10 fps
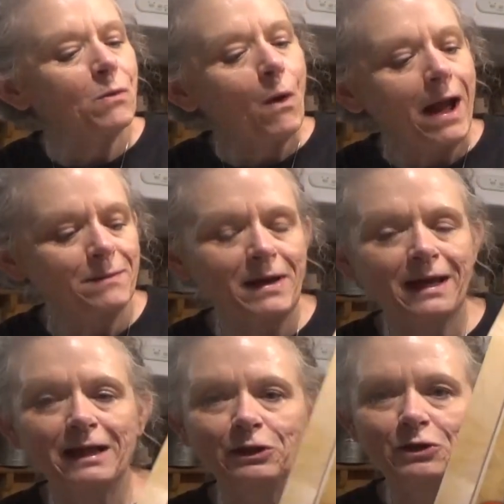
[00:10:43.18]
it white, make
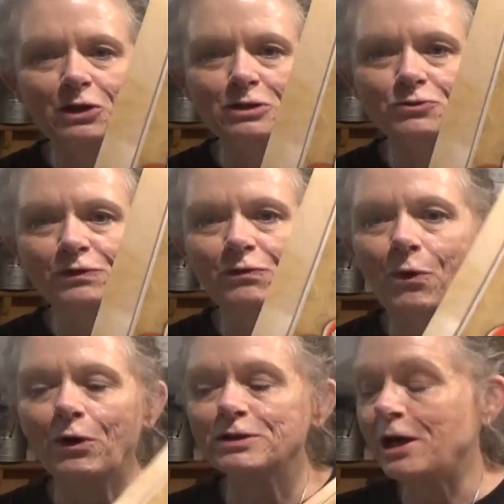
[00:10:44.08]
it look country for
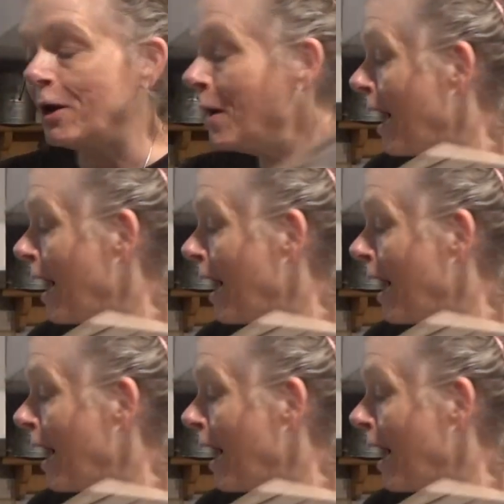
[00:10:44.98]
her. So